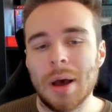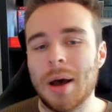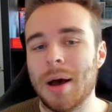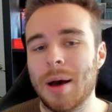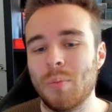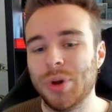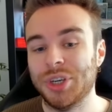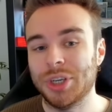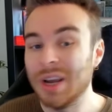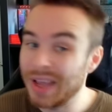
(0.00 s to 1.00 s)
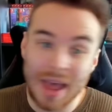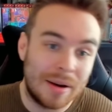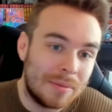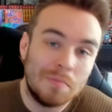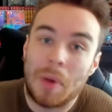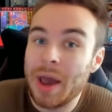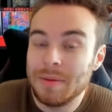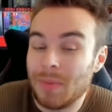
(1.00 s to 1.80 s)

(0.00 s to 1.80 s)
Um, which again might